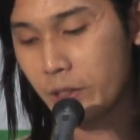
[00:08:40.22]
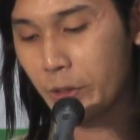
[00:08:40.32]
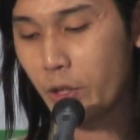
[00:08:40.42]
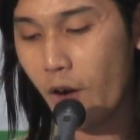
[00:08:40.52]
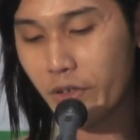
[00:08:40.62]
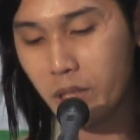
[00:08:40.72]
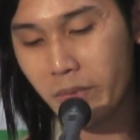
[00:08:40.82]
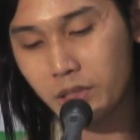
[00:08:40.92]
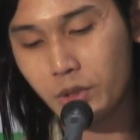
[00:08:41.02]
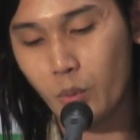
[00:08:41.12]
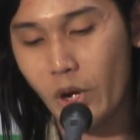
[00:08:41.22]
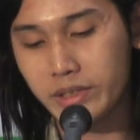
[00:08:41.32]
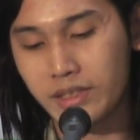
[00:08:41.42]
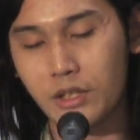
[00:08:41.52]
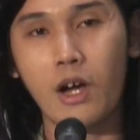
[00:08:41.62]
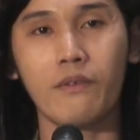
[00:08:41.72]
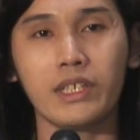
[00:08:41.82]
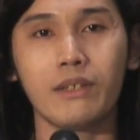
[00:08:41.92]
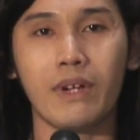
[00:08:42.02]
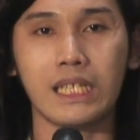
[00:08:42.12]
The government rewards
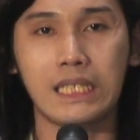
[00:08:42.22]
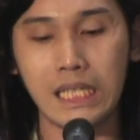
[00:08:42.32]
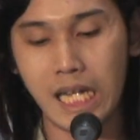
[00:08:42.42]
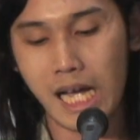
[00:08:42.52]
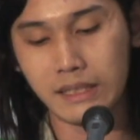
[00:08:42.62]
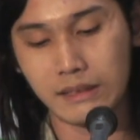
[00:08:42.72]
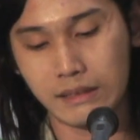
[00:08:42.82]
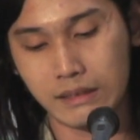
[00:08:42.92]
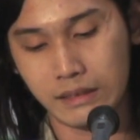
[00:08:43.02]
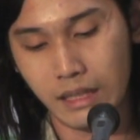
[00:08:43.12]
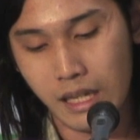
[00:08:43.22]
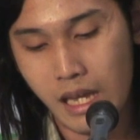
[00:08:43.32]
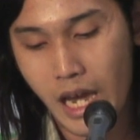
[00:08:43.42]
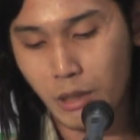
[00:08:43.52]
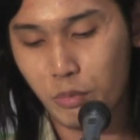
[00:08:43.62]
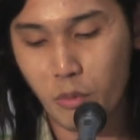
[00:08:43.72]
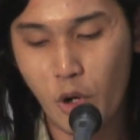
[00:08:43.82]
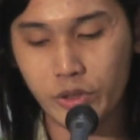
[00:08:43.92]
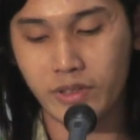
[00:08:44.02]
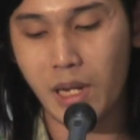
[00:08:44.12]
innovative ideas and
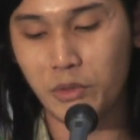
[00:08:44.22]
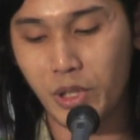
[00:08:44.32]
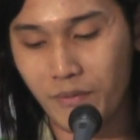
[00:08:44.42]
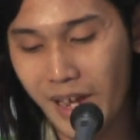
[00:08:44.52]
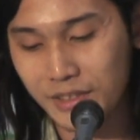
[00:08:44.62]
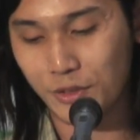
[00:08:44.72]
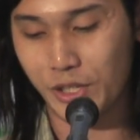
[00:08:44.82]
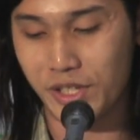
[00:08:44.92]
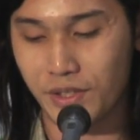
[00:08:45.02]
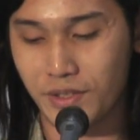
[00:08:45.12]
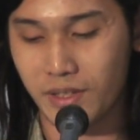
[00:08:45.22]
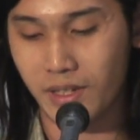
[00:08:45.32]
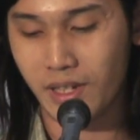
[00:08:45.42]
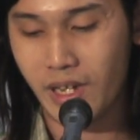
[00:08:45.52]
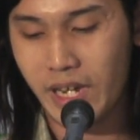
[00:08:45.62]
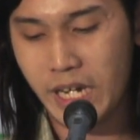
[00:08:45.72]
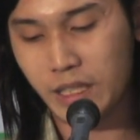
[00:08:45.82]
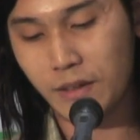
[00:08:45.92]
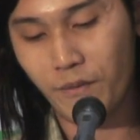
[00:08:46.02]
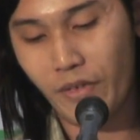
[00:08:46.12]
promotes them to investors.
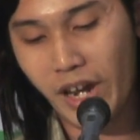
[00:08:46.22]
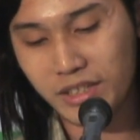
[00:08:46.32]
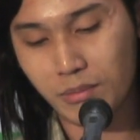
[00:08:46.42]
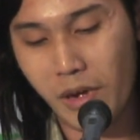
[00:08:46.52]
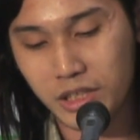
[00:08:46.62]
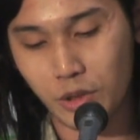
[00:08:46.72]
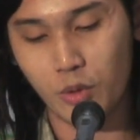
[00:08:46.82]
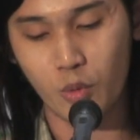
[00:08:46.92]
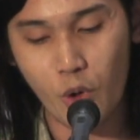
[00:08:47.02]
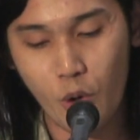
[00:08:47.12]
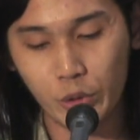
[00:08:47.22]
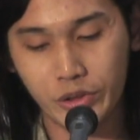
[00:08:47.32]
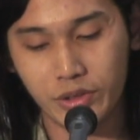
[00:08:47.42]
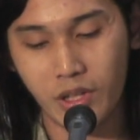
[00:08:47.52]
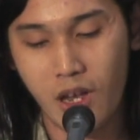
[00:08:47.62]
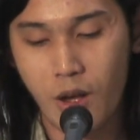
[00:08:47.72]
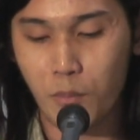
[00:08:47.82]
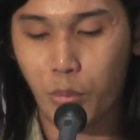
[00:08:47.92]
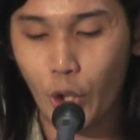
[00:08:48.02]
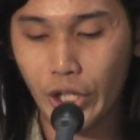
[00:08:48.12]
It invests much on roads,
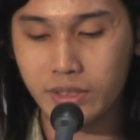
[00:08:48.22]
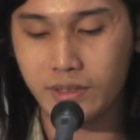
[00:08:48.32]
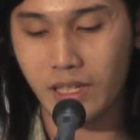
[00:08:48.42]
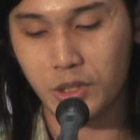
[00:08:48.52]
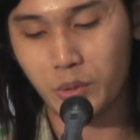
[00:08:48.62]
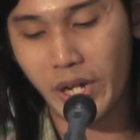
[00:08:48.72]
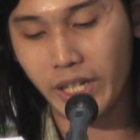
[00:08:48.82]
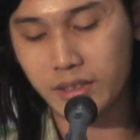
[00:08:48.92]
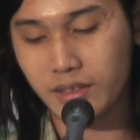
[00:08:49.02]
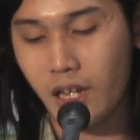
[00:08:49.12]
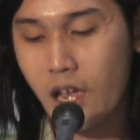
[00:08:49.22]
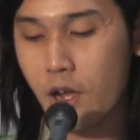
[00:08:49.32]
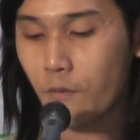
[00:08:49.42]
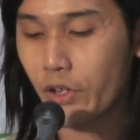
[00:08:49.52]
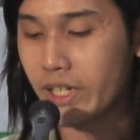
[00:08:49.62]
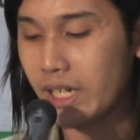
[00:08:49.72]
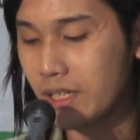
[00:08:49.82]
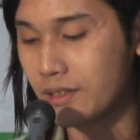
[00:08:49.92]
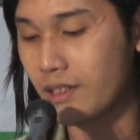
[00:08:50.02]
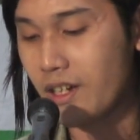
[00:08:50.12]
ports, and trains for
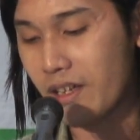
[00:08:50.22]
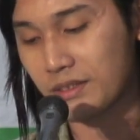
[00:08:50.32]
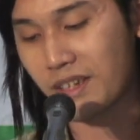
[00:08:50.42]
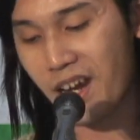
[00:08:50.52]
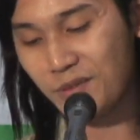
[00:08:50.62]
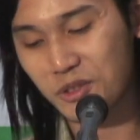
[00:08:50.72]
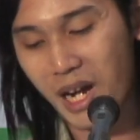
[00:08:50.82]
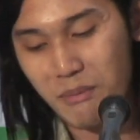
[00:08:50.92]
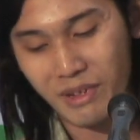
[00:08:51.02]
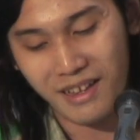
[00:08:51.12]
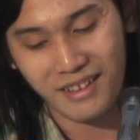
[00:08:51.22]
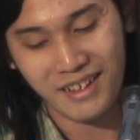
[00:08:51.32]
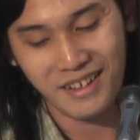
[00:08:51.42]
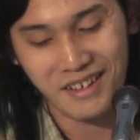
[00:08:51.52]
easy and safe travel.